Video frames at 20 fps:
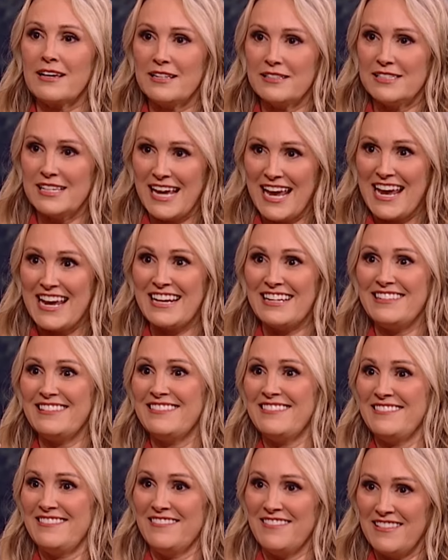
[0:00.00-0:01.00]

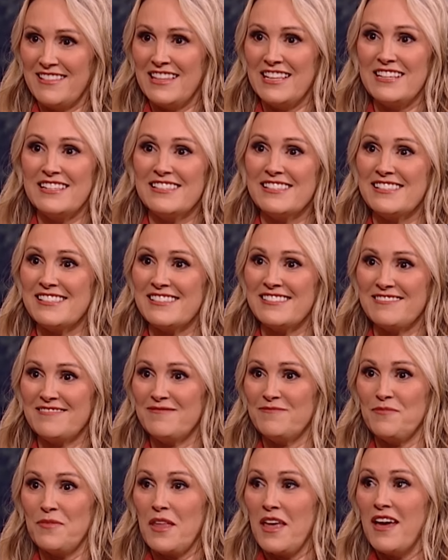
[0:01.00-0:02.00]
contain these
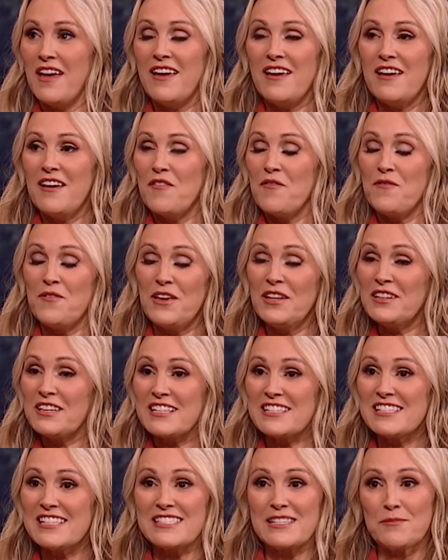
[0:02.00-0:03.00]

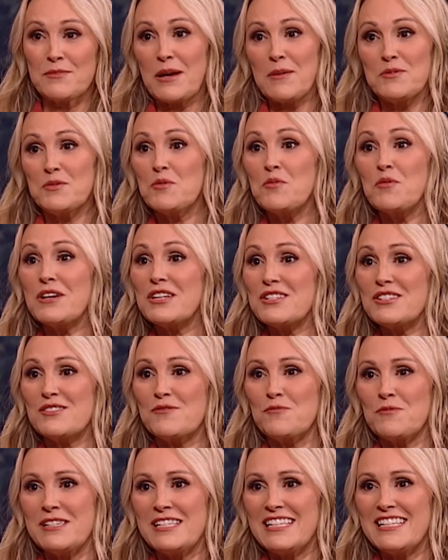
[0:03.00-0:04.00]
feelings that sometimes we wish
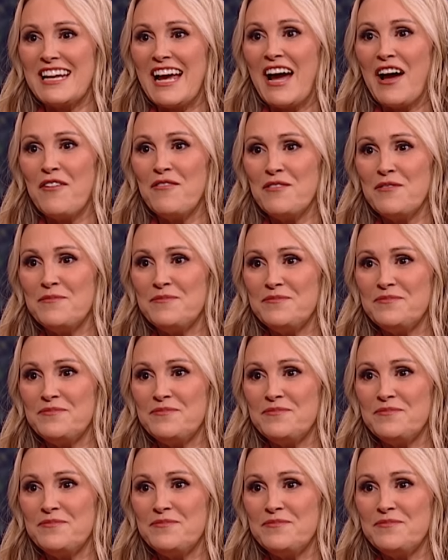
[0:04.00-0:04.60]
we didn't have.